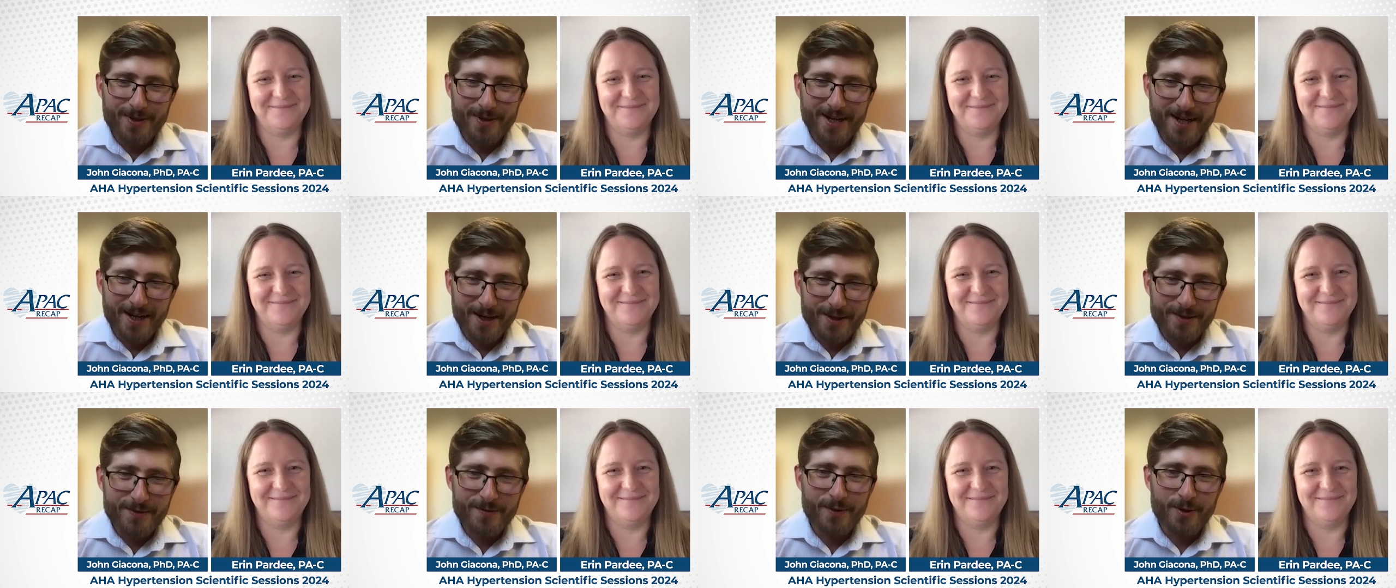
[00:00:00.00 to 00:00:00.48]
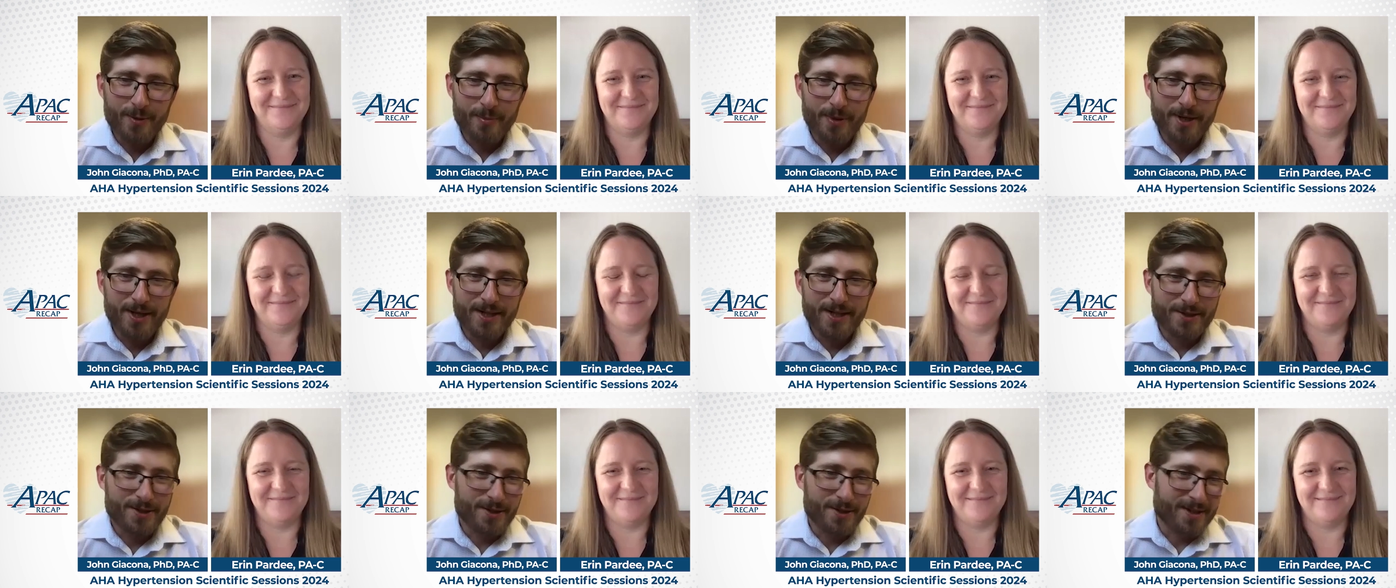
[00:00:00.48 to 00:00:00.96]
Speaker 1: cares for a
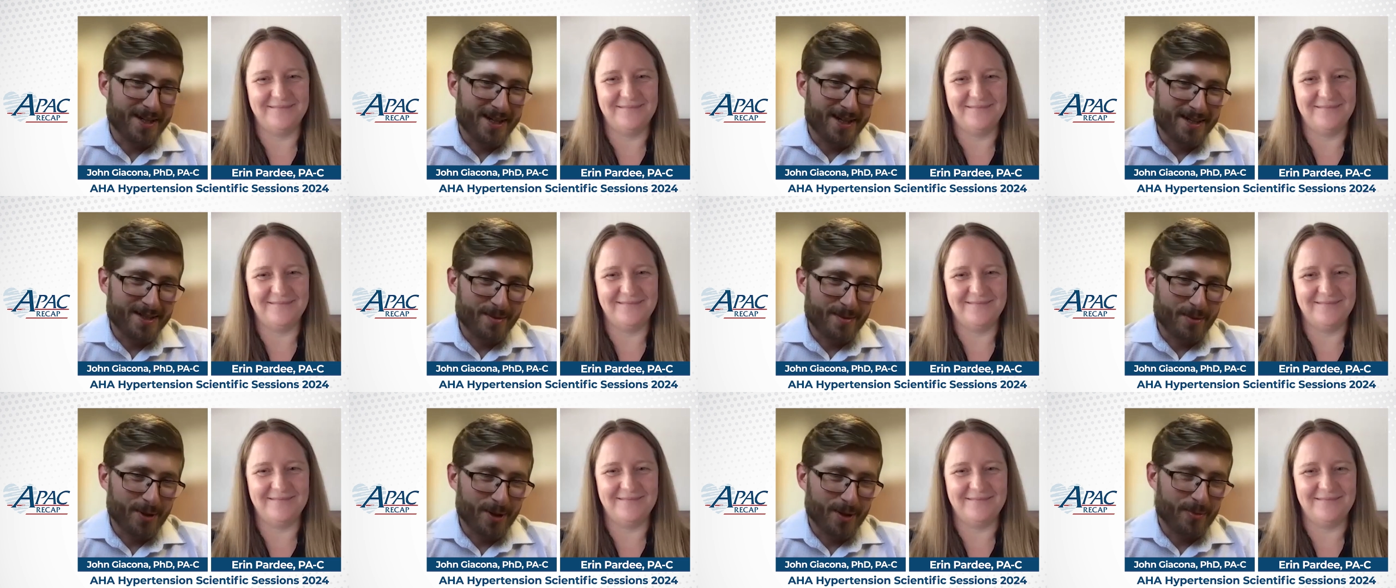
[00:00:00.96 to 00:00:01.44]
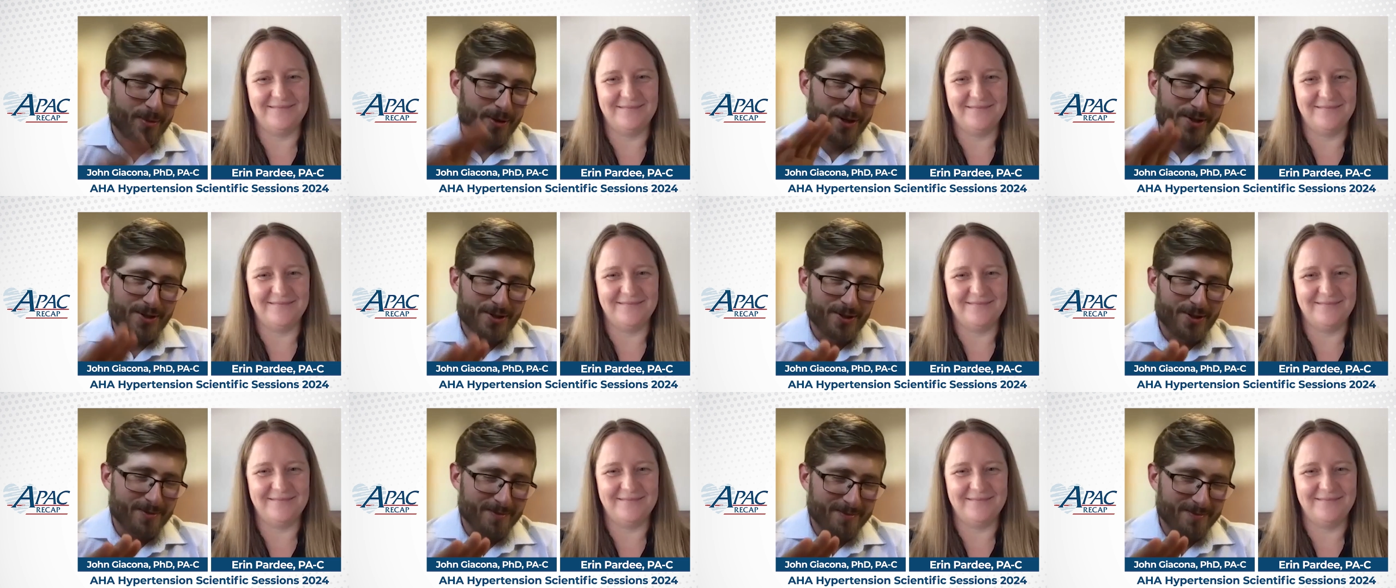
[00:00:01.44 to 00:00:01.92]
patient that has a blood
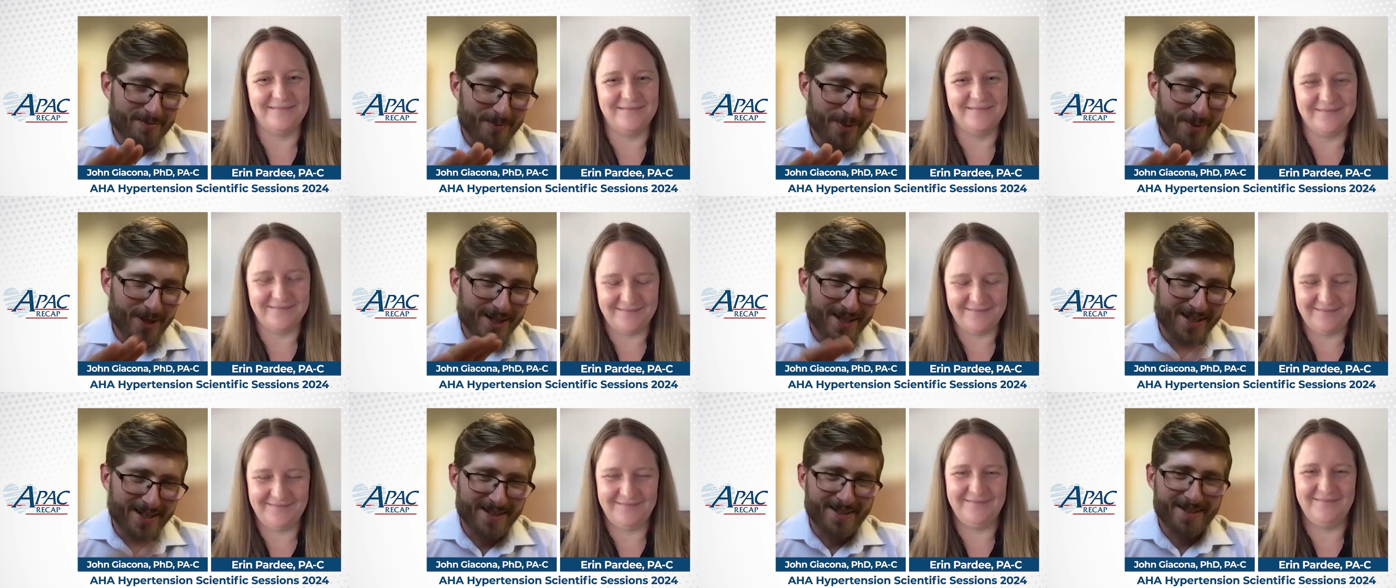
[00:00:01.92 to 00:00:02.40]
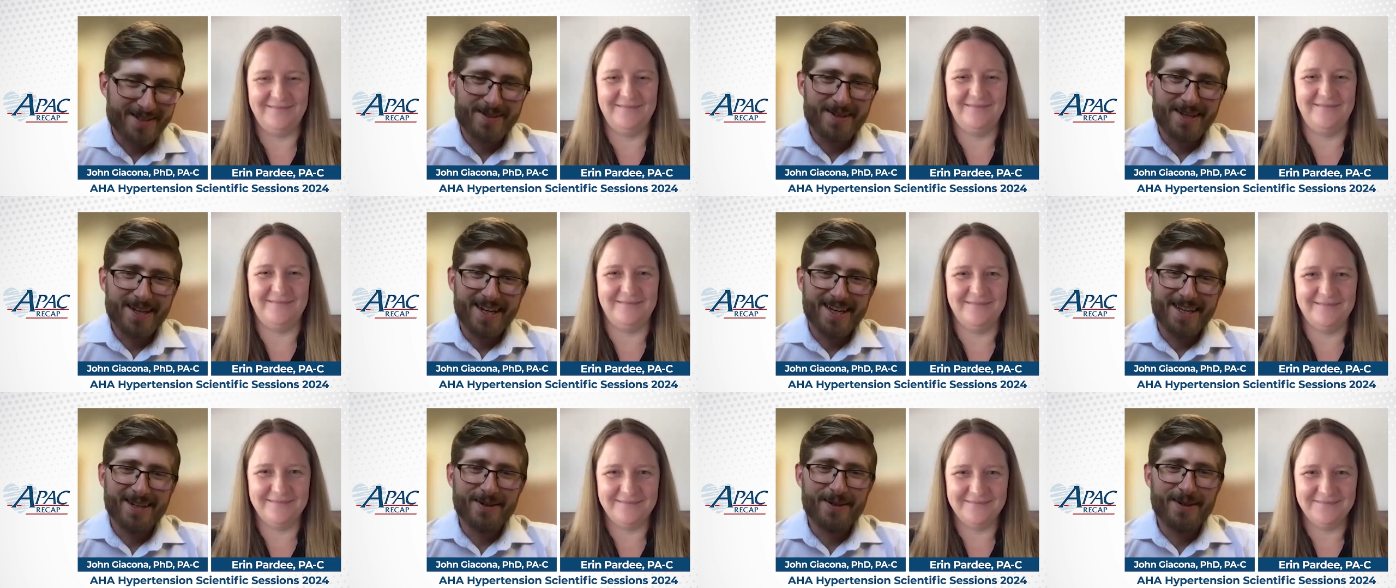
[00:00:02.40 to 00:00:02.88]
pressure. But
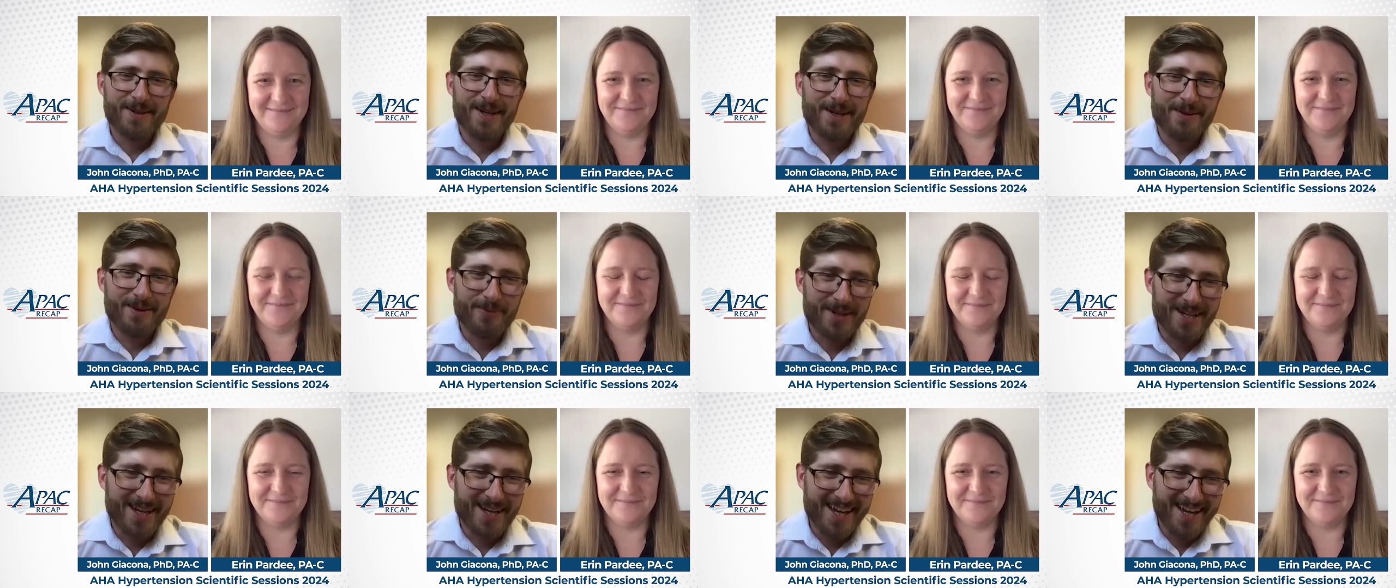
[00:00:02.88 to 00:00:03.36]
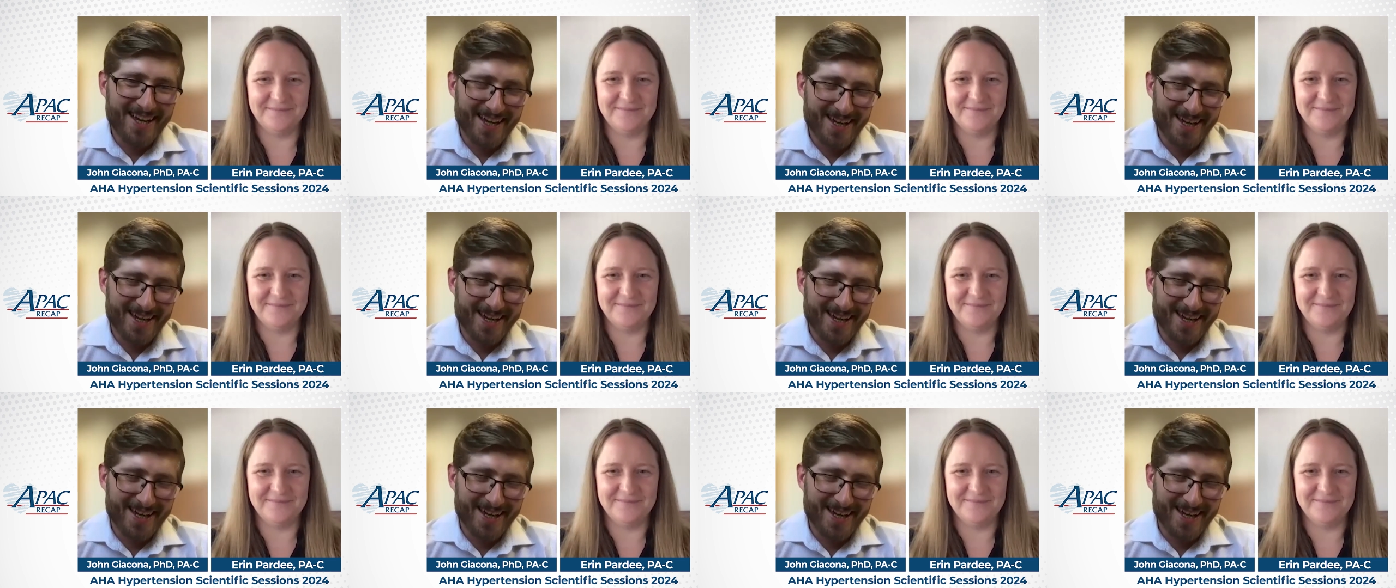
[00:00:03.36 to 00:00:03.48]
in in re-